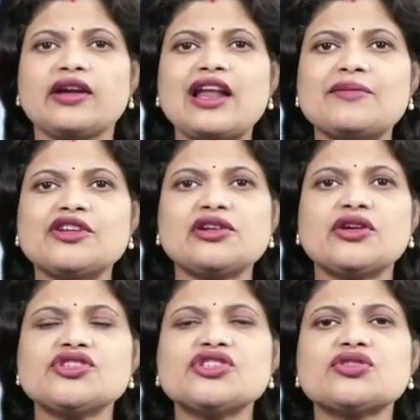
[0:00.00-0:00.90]

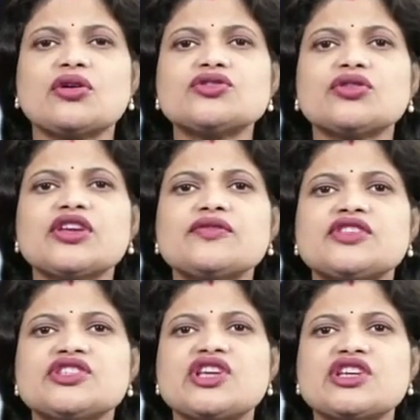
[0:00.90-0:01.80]
Climatologists also give
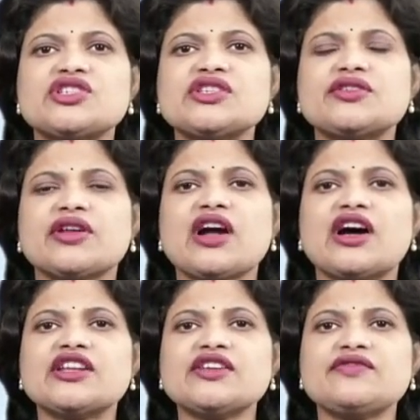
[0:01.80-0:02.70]
suggestions
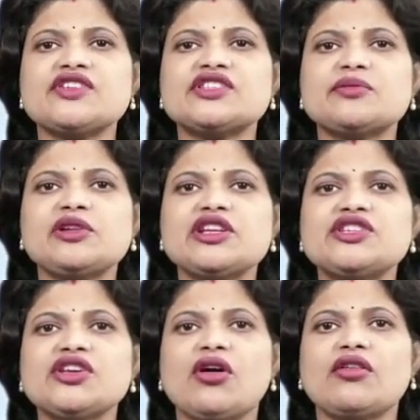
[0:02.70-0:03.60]
regarding
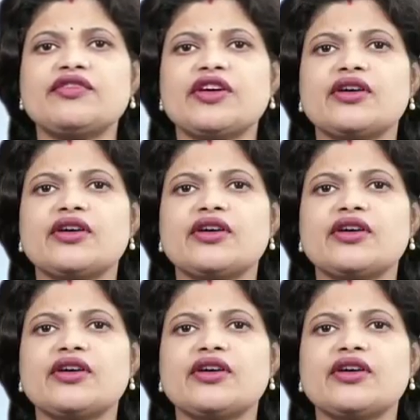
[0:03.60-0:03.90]
feasibility of